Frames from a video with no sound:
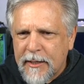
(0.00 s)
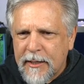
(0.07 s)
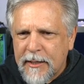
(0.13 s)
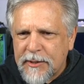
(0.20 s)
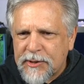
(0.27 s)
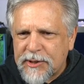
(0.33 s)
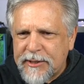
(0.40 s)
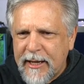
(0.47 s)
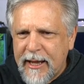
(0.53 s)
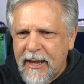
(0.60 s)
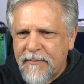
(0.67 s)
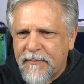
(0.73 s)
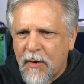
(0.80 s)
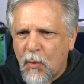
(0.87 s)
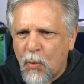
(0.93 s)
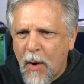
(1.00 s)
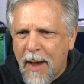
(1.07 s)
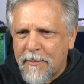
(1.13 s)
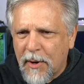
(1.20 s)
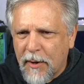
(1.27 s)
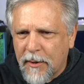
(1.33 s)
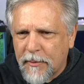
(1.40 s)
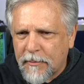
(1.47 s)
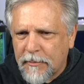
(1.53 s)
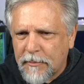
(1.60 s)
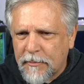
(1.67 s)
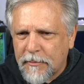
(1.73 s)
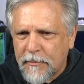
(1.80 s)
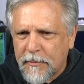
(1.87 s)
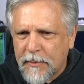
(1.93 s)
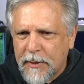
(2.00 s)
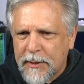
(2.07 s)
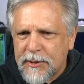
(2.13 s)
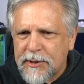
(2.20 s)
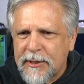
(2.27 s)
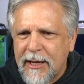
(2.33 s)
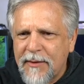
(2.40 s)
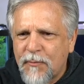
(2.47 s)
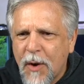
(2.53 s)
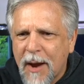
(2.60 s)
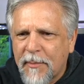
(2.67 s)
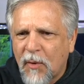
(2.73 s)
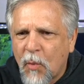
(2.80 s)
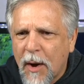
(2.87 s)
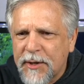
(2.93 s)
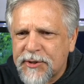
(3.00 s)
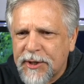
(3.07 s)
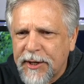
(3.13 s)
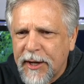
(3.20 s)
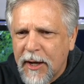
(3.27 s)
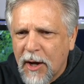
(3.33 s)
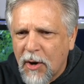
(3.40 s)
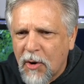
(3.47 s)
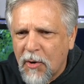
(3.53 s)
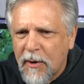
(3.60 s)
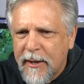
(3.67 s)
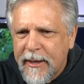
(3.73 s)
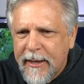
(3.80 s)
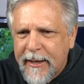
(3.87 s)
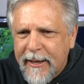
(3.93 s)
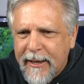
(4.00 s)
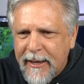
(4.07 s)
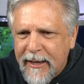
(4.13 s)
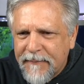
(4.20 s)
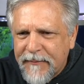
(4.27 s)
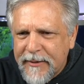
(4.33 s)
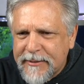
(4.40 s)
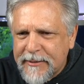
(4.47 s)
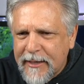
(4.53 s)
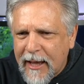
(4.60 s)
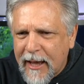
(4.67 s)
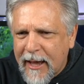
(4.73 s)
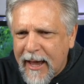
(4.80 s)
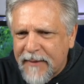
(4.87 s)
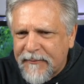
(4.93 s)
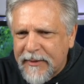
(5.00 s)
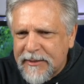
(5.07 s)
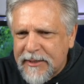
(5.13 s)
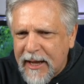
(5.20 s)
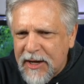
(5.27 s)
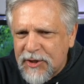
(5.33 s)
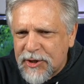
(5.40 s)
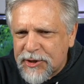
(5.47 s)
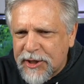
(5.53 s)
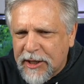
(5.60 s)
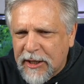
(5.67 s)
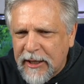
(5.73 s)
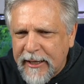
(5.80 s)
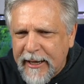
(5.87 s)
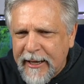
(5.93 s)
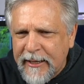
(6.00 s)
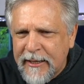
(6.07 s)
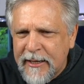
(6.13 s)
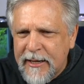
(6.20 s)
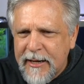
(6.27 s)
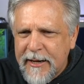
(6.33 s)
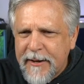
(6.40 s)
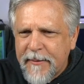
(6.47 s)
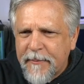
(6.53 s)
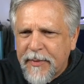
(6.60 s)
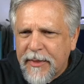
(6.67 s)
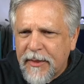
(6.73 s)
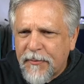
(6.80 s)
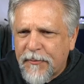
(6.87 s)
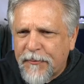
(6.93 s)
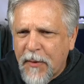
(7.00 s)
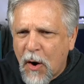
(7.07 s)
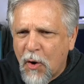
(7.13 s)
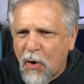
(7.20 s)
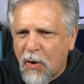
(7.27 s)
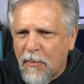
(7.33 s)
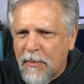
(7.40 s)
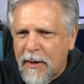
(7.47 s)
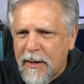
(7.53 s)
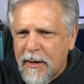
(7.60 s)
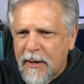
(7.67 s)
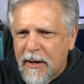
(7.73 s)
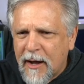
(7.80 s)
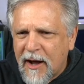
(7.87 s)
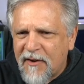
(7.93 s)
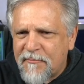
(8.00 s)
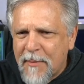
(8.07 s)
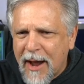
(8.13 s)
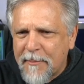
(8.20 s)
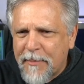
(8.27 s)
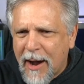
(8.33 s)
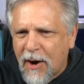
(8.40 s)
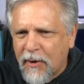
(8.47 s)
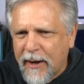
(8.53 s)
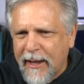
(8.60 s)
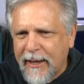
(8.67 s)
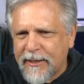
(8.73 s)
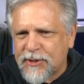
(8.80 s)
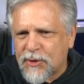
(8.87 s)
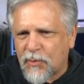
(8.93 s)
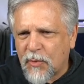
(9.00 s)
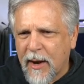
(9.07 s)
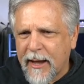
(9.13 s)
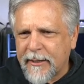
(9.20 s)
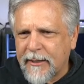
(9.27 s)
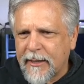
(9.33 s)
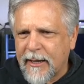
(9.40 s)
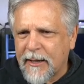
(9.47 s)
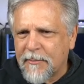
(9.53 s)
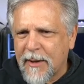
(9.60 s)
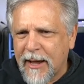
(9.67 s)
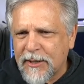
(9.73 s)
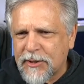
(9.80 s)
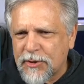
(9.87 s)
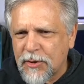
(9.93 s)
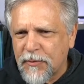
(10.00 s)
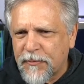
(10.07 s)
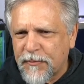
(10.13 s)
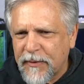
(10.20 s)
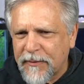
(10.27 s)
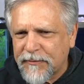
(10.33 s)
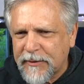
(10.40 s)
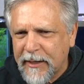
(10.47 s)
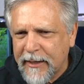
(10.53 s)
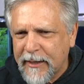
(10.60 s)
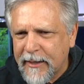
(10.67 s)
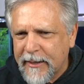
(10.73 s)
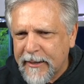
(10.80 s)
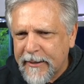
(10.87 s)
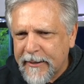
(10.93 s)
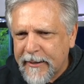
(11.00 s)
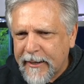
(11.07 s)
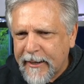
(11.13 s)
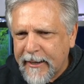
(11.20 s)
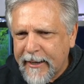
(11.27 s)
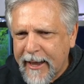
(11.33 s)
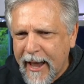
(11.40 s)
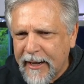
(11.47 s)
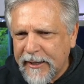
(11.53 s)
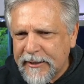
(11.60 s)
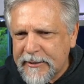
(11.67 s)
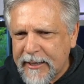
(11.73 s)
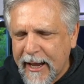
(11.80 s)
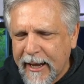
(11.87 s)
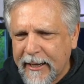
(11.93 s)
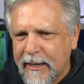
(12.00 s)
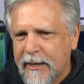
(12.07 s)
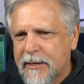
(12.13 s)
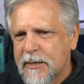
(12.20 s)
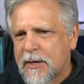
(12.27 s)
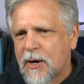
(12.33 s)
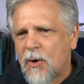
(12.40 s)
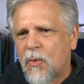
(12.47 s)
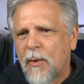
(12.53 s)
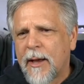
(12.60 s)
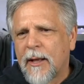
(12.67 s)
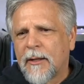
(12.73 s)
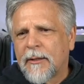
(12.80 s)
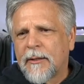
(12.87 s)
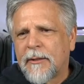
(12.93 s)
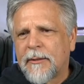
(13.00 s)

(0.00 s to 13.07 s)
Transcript: Steve Weber. Steve Weber wants to know if it's uh, advantageous to clean the foam of my power heads right in my 250 gallon tank. Well,